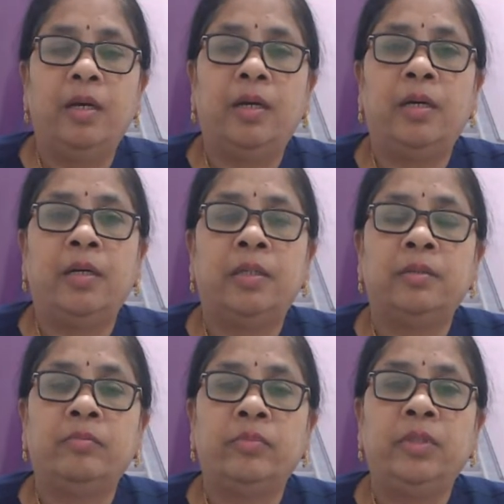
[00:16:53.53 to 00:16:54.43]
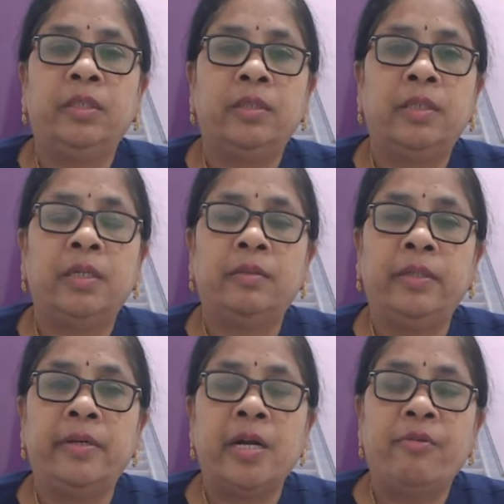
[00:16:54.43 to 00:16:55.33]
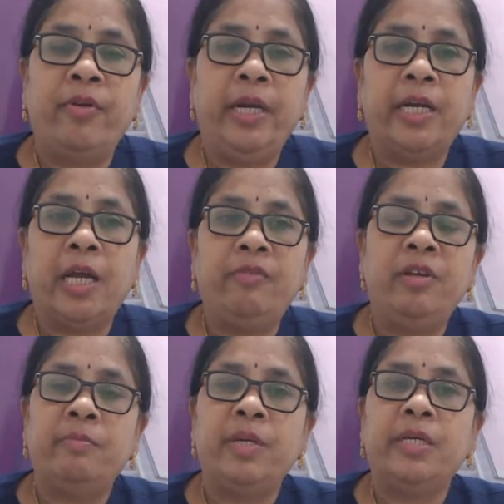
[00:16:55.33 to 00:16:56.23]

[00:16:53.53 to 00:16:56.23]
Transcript: uh, the drug-free IVF